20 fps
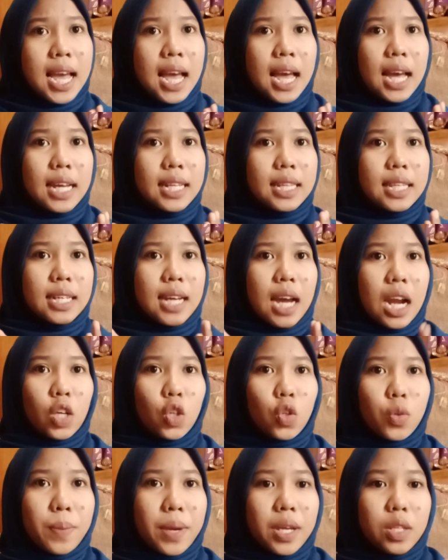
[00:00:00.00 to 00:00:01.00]
the
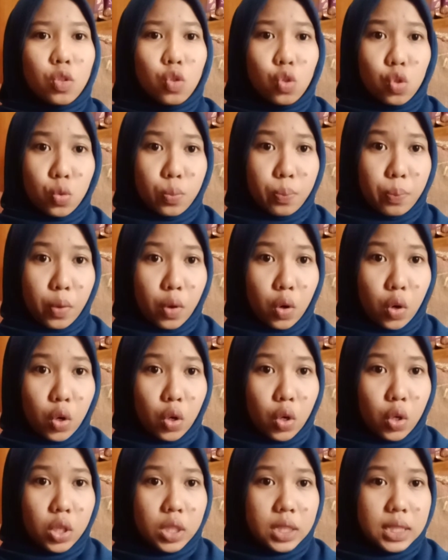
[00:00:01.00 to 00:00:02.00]
argument to
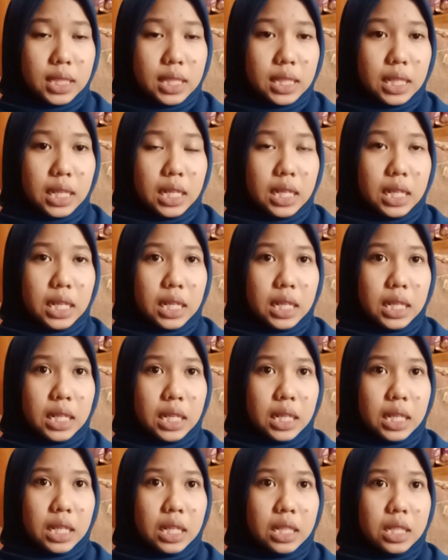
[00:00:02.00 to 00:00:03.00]
support
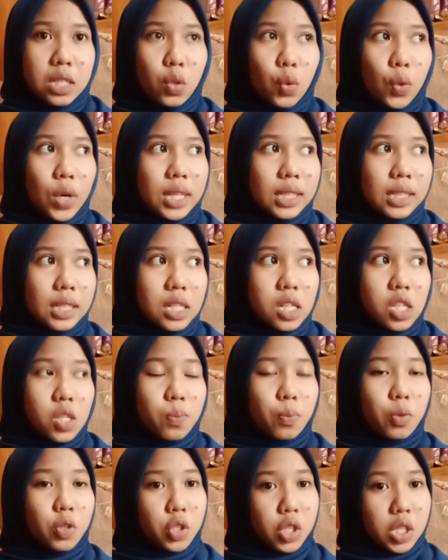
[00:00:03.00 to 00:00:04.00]
the writer's
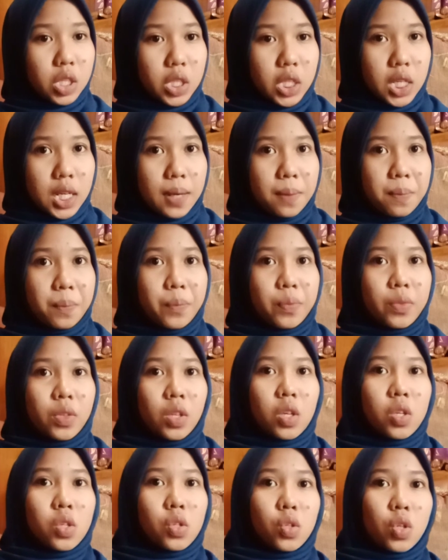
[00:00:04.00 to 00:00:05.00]
position.
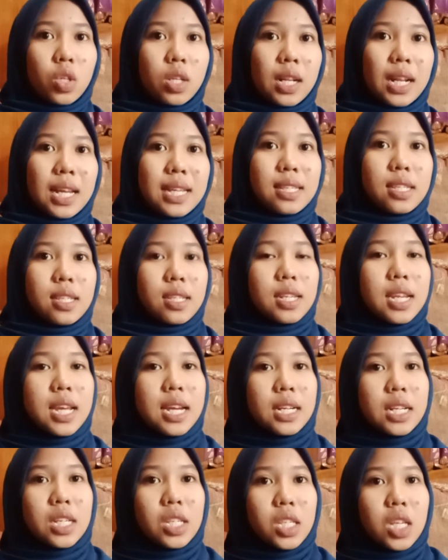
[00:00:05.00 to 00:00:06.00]
So the last is,
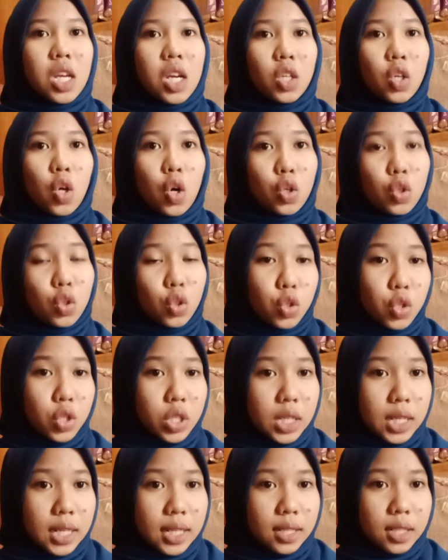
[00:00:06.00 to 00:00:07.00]
there is
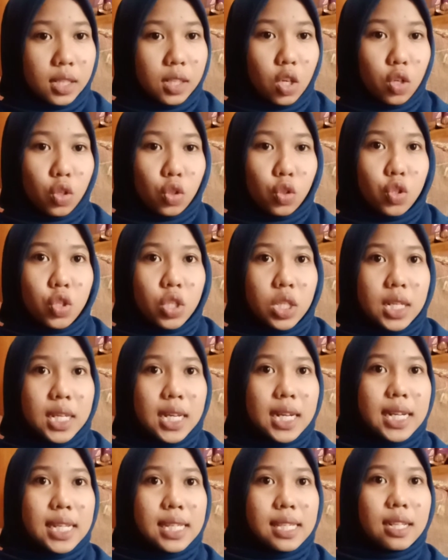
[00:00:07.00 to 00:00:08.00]
conclusion. Conclusion
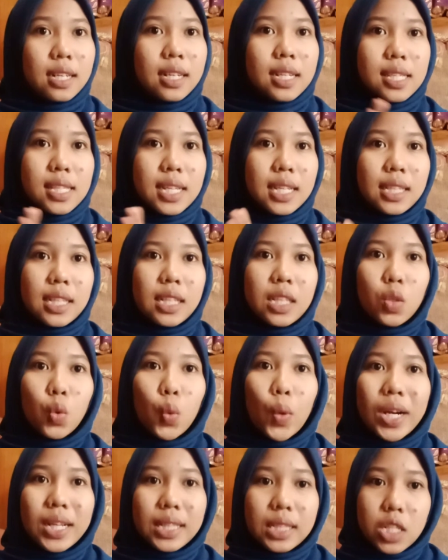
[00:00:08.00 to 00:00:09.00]
here is restating the
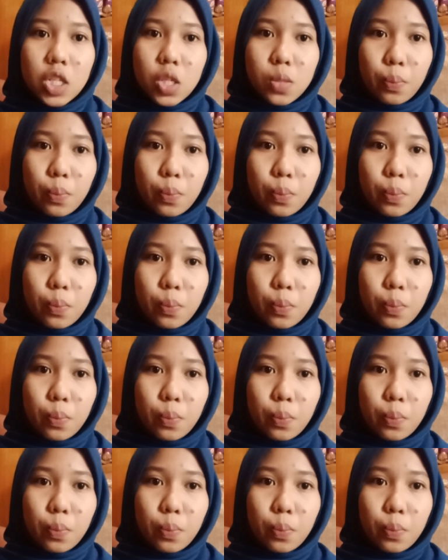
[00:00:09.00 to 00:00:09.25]
writer's